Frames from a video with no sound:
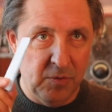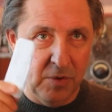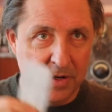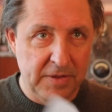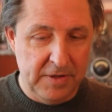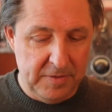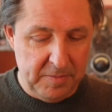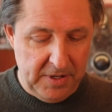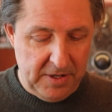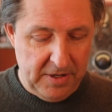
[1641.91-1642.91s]
What could these
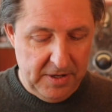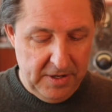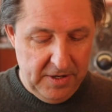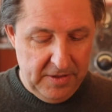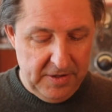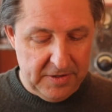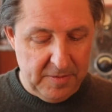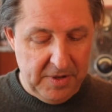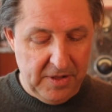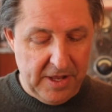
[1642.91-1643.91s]
be? These
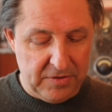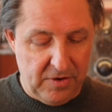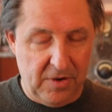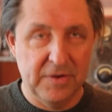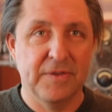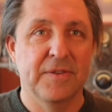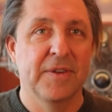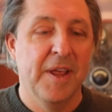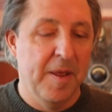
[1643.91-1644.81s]
could be electrodes,